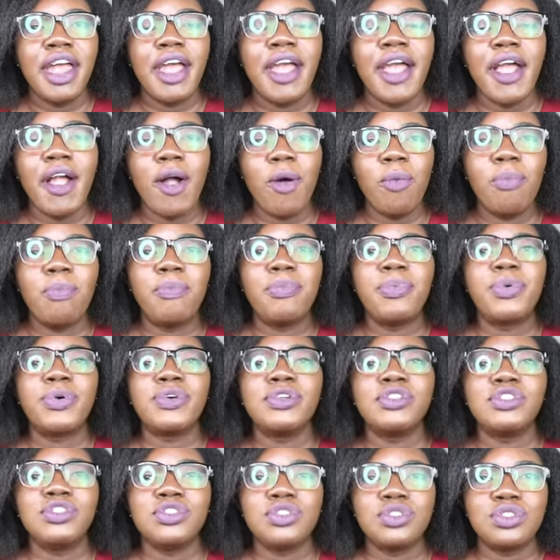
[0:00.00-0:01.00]
help
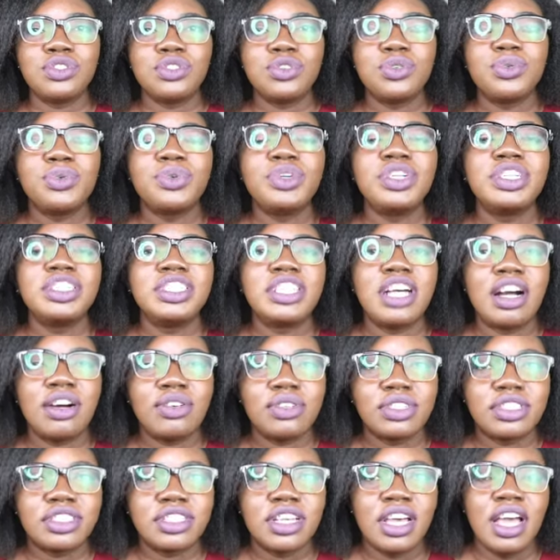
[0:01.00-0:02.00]
produce
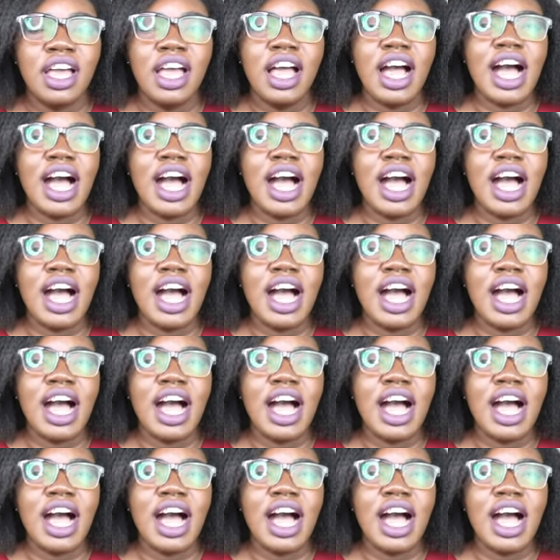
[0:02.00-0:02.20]
results.